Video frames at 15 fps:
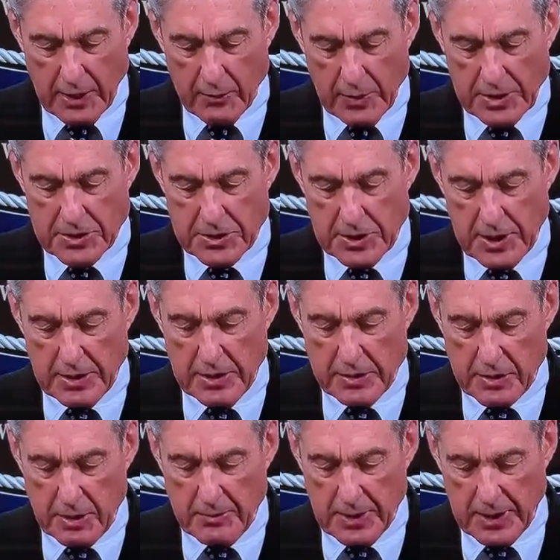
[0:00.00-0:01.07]
not reach a
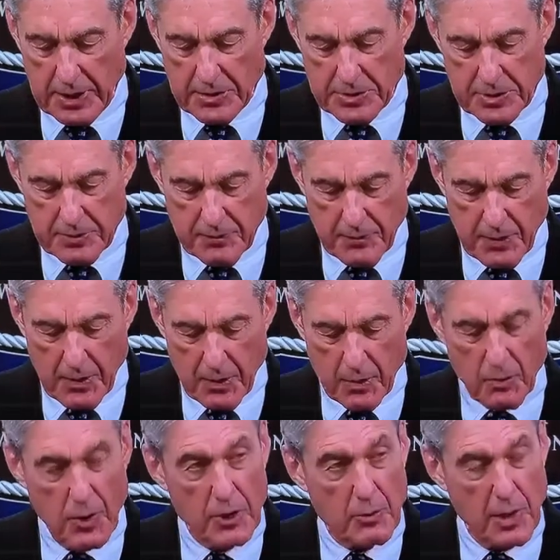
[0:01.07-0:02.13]
determination
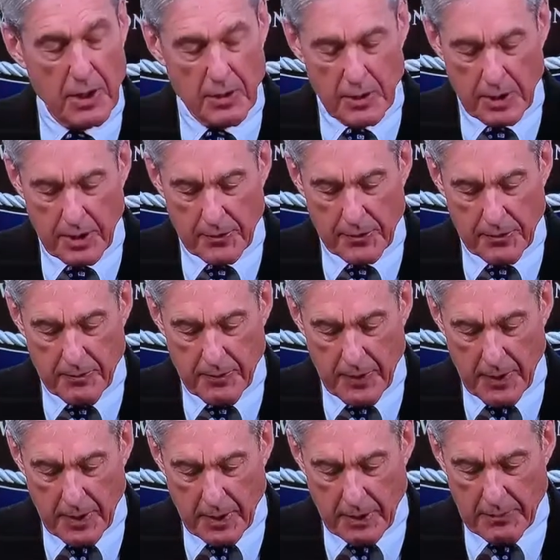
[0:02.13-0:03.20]
one way or the other
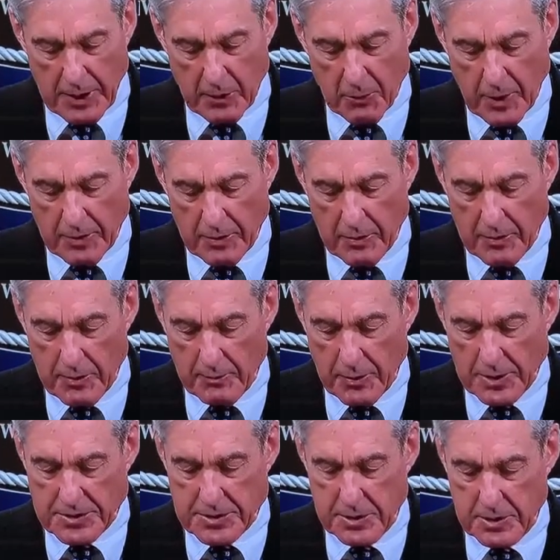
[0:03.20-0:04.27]
about whether the
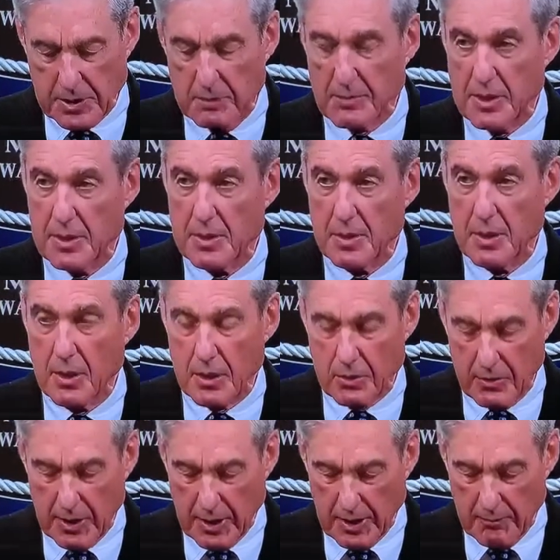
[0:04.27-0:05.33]
president committed a
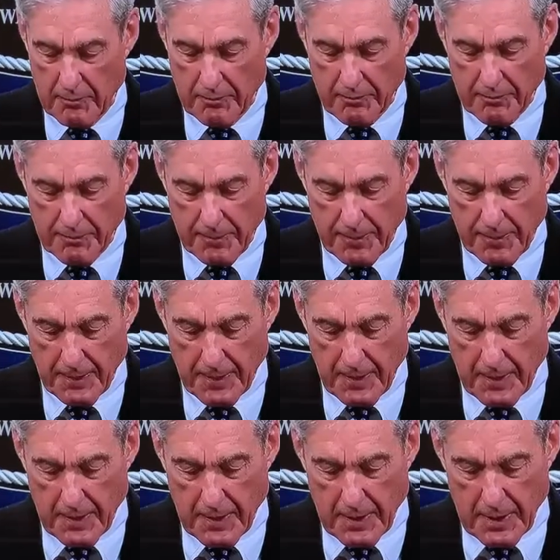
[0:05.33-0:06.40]
crime.
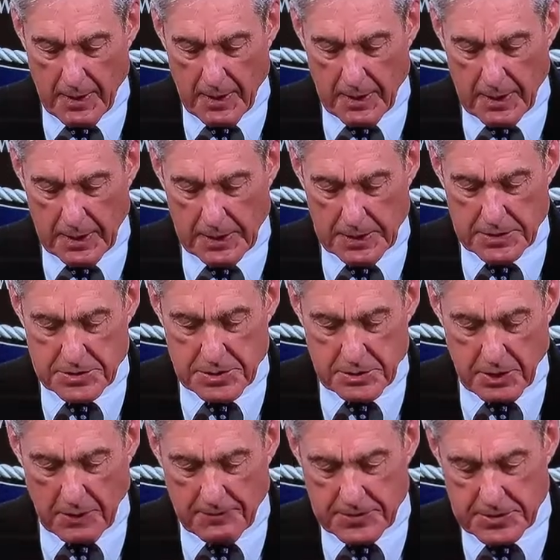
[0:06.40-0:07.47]
That is
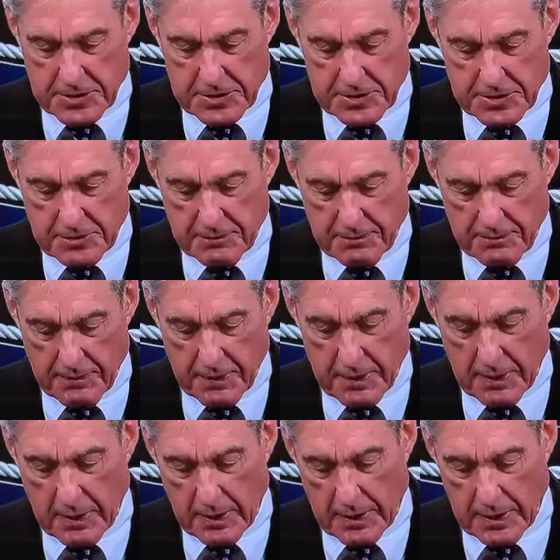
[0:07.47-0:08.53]
the office's
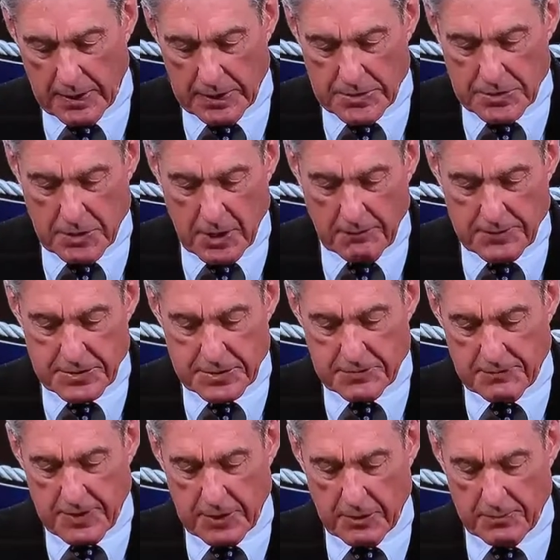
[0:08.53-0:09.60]

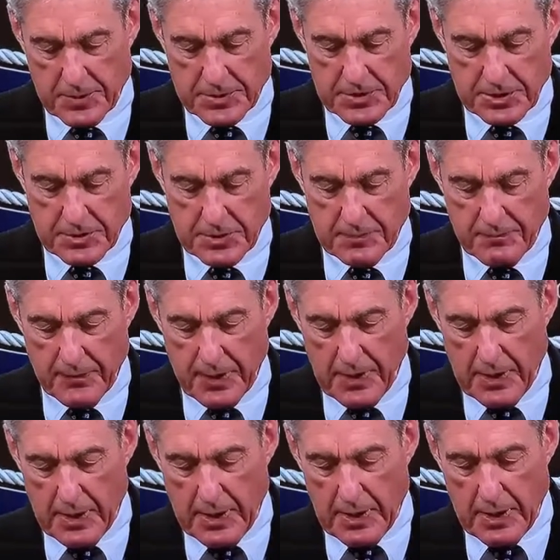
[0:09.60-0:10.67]
final position,
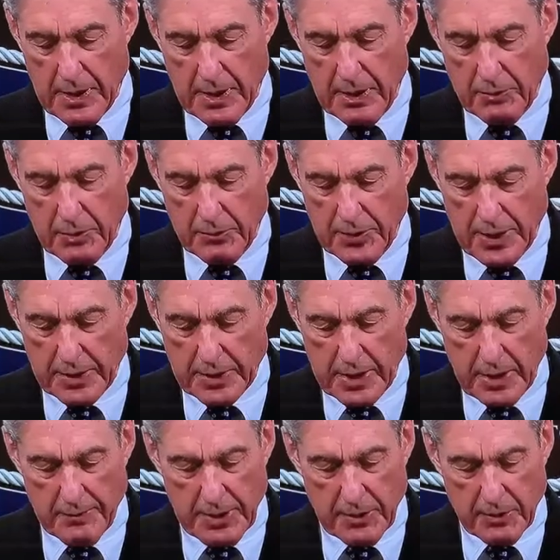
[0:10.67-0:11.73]
and we will not
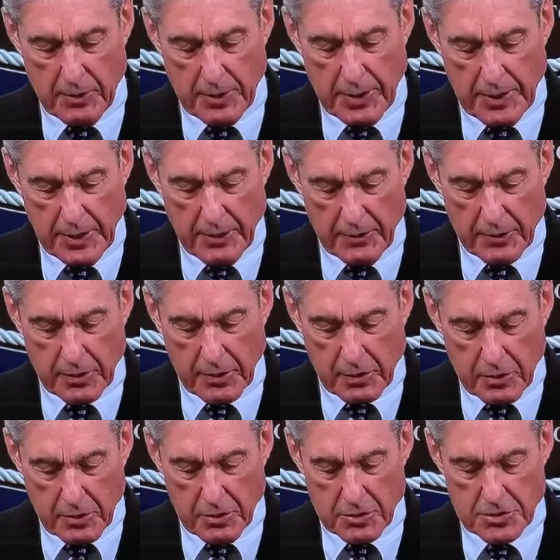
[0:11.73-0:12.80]
comment on any other
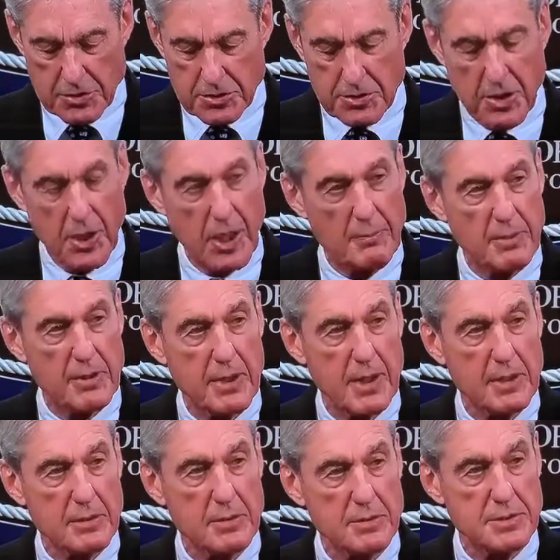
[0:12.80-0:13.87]
conclusions or
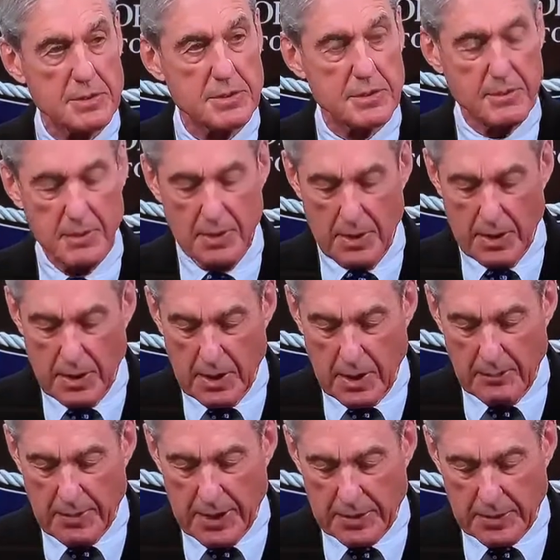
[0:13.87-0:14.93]
hypotheticals
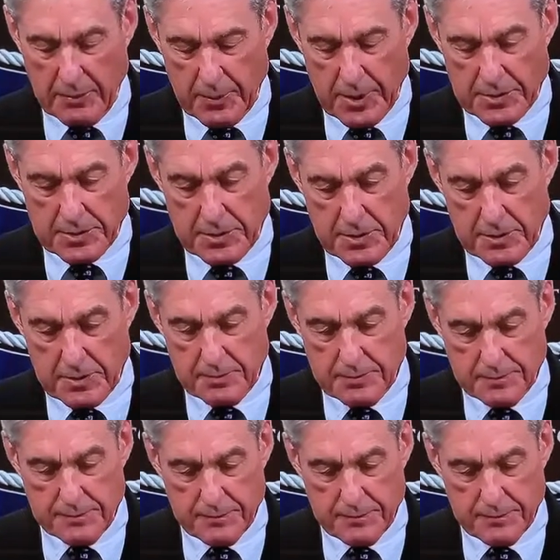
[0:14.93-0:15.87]
about the president.